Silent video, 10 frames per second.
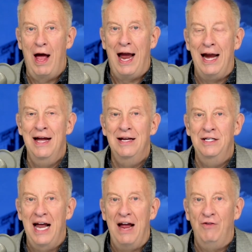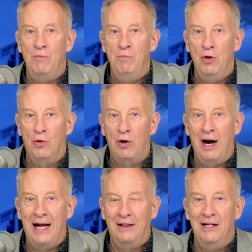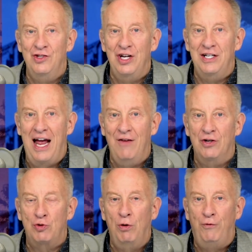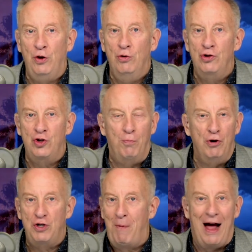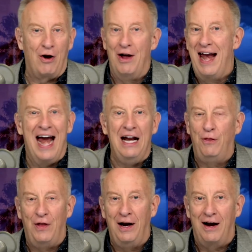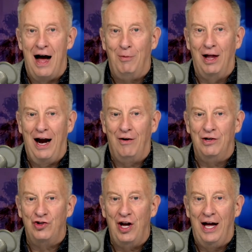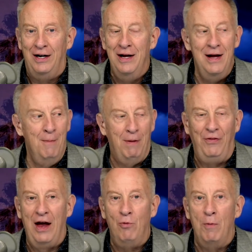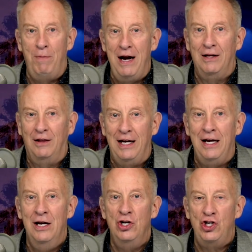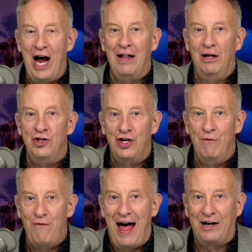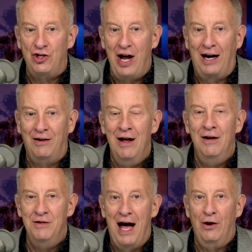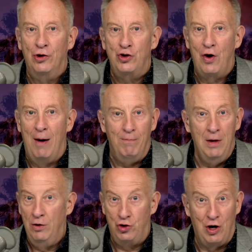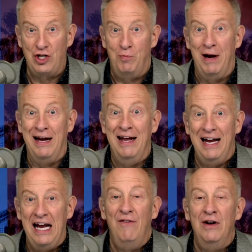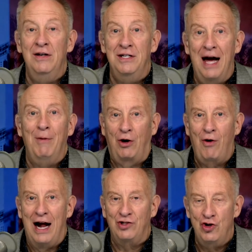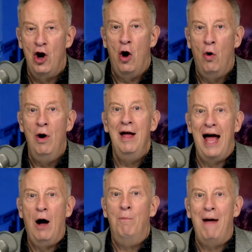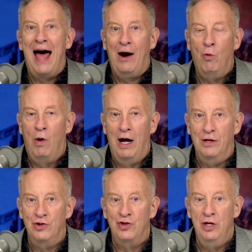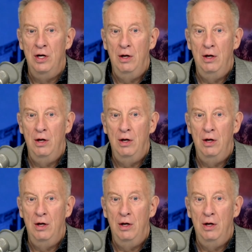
way David Muir and Linsey Davis refused to push back on anything Kamala Harris said, but they repeatedly challenged and fact checked Donald Trump. Trust me, even Democrats know how bad it was.